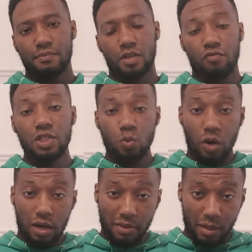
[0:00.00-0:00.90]
The reason
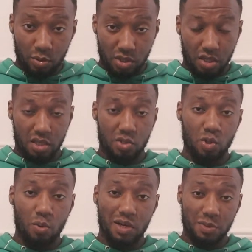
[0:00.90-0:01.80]
why I'm able to earn
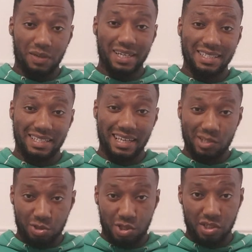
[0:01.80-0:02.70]
so much as an
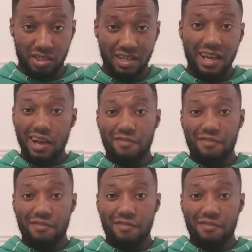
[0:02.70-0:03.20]
electrician,